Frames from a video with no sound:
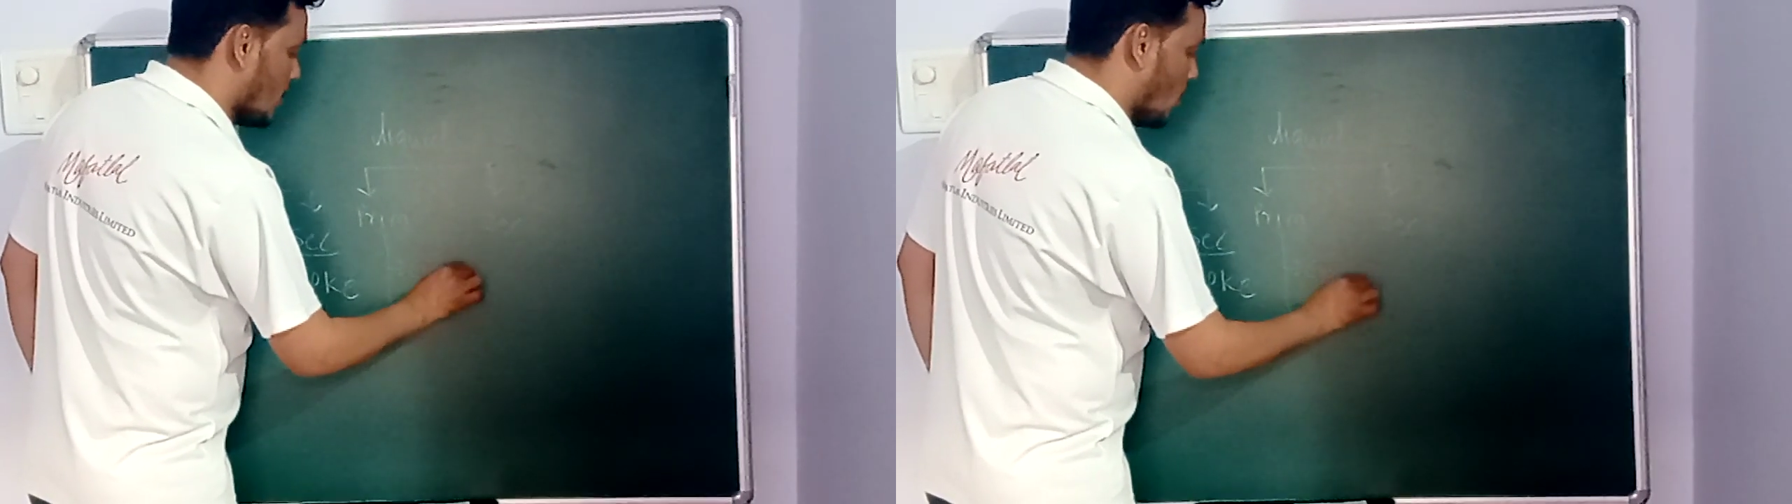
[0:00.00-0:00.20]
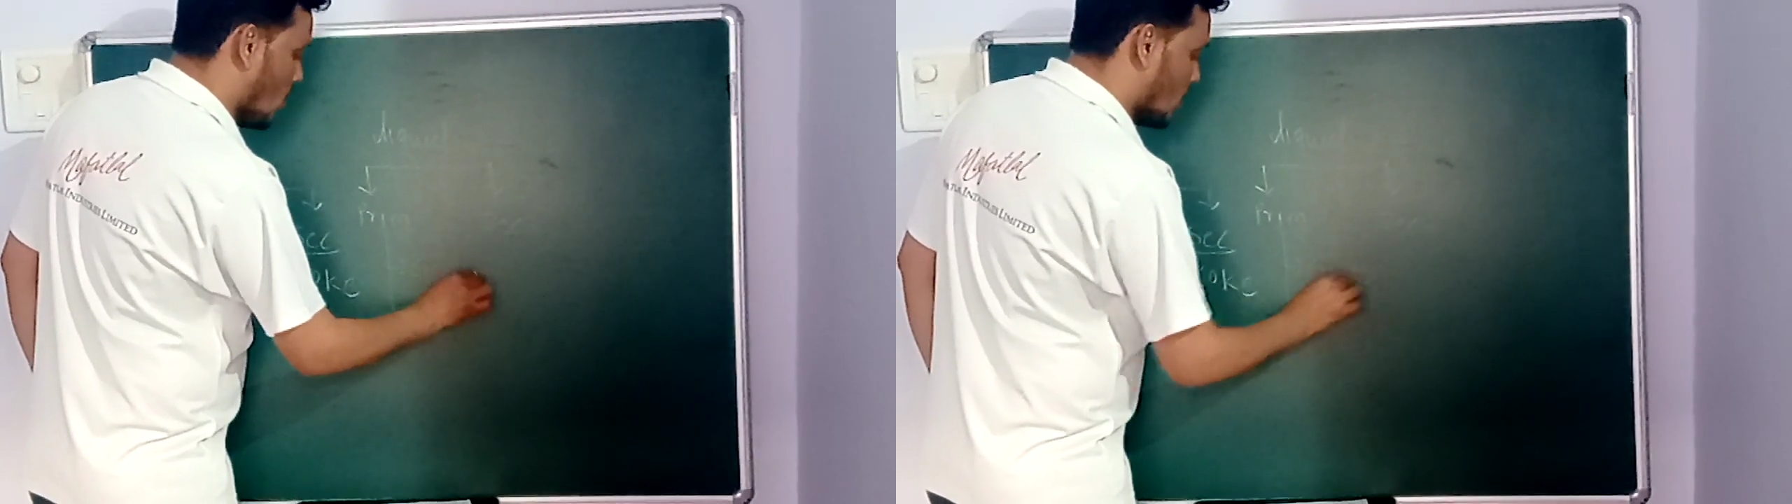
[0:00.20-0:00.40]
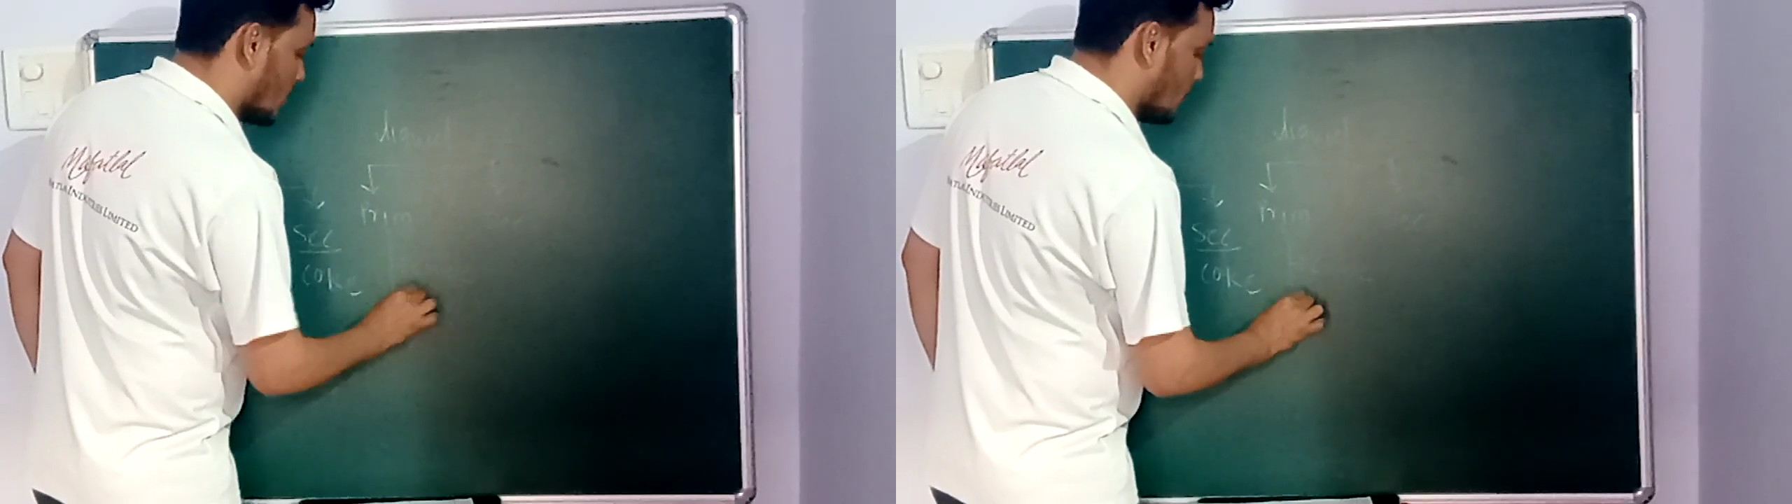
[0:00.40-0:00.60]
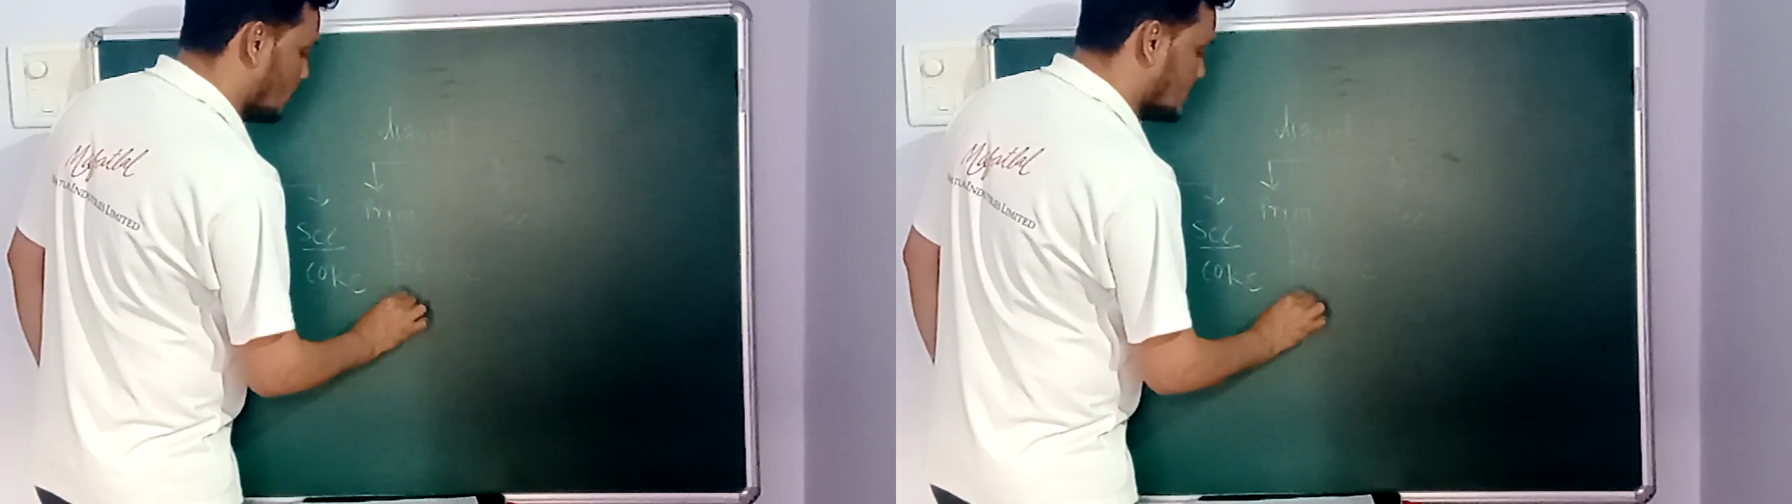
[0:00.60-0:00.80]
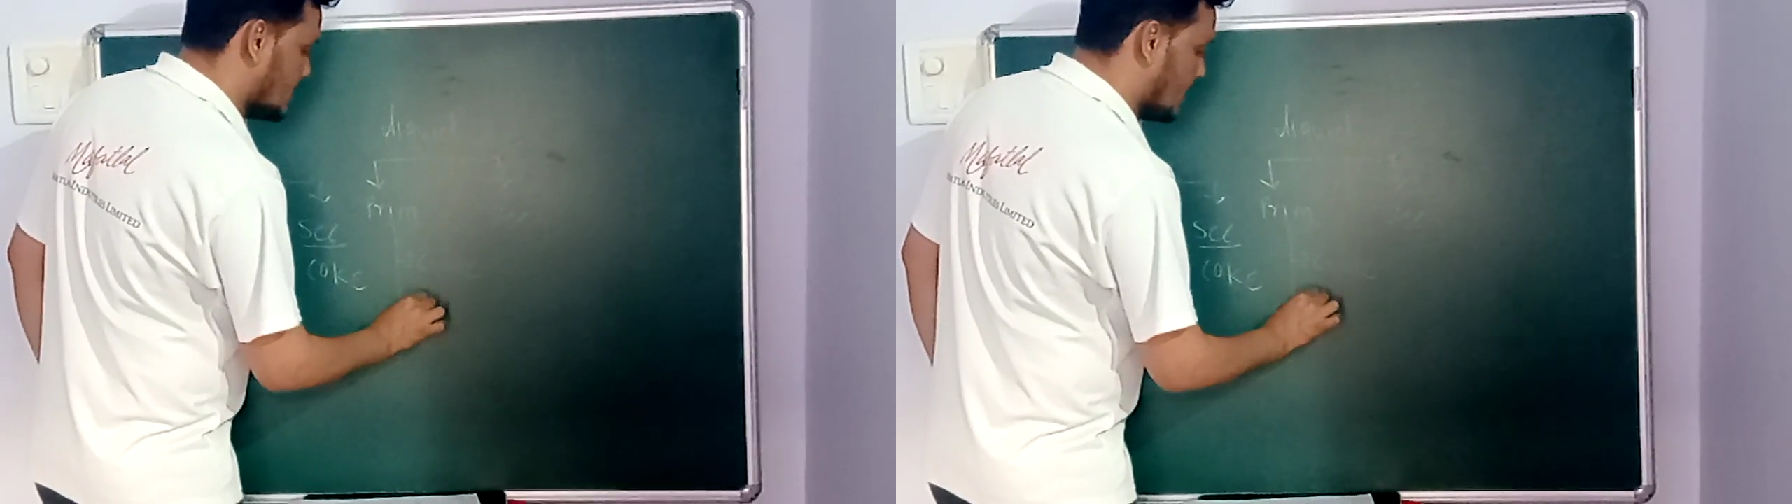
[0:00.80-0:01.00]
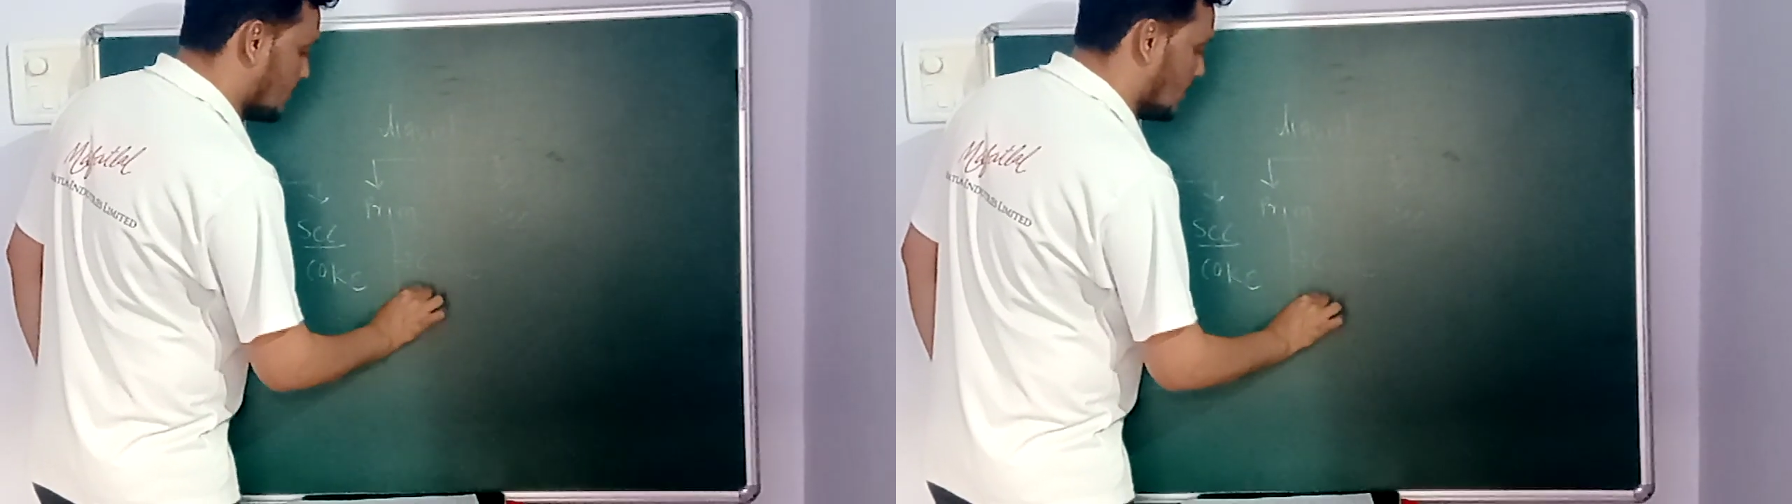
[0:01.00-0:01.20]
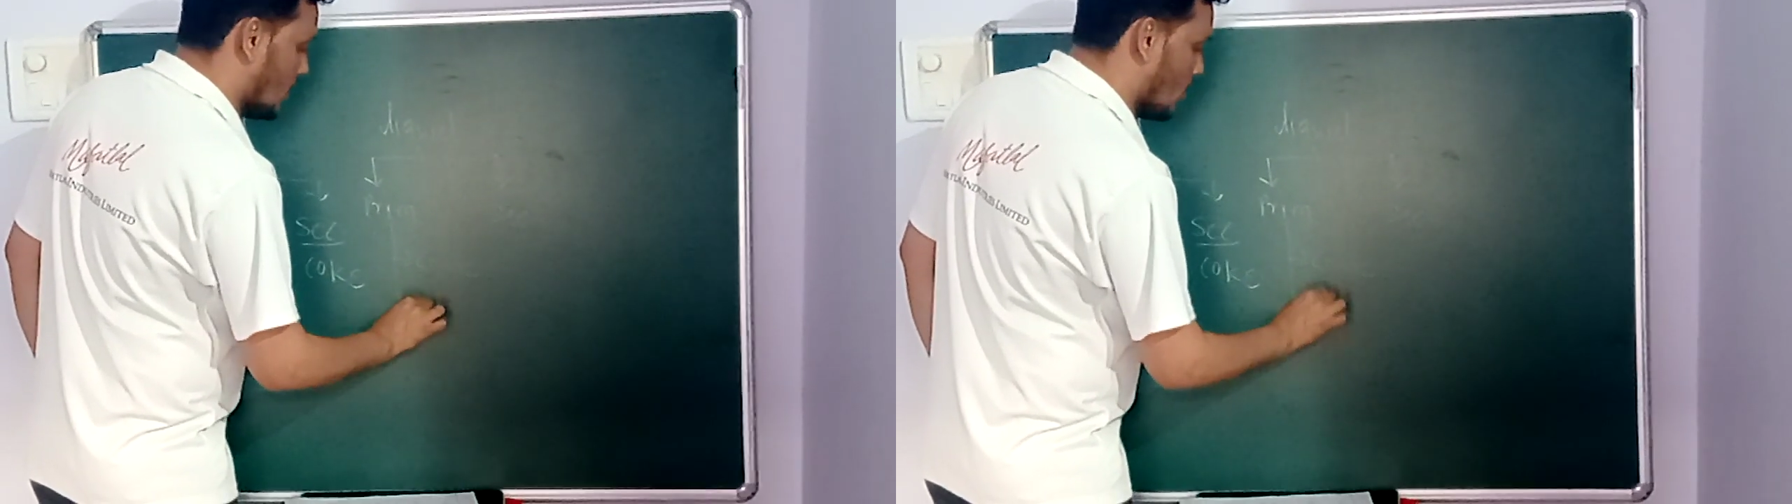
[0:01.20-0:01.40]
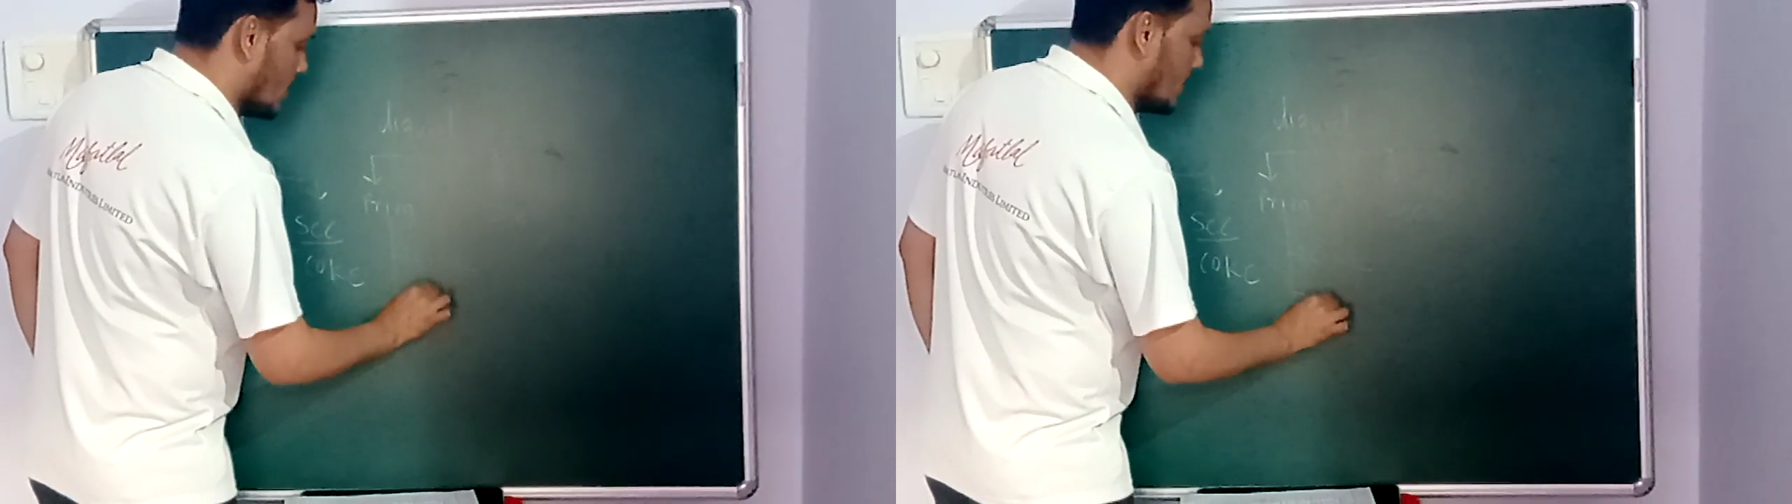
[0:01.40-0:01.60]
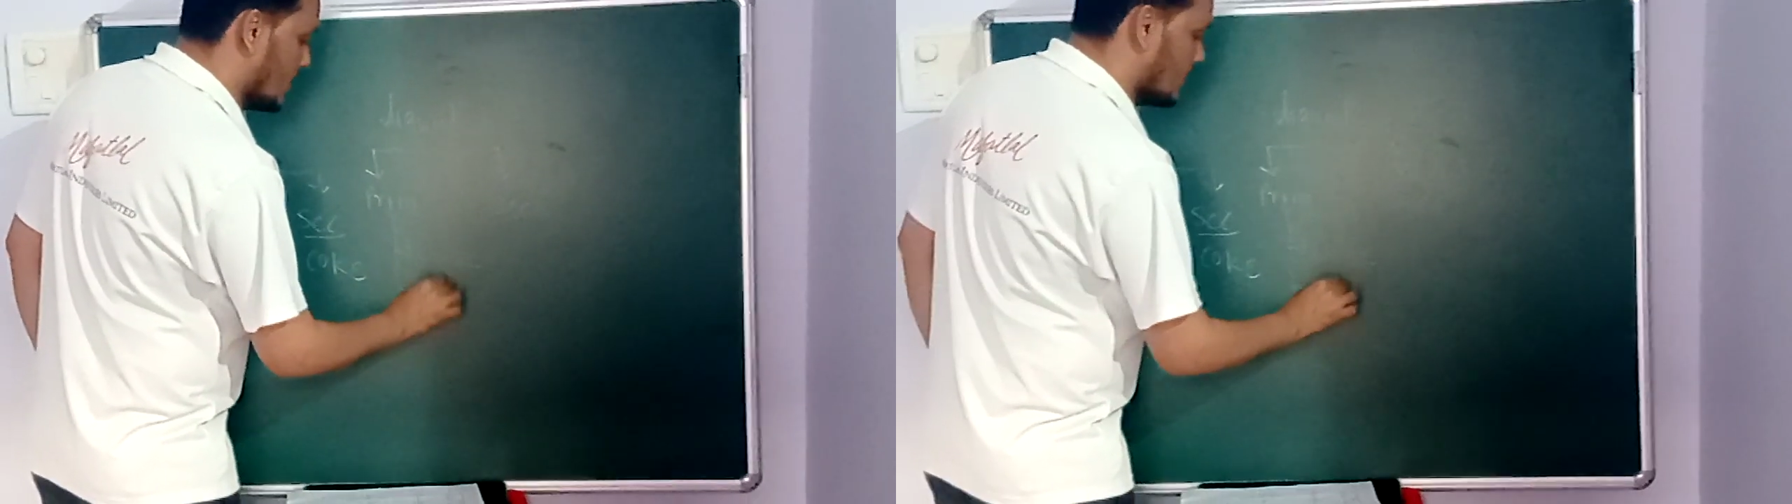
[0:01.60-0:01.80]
or vegetable oil.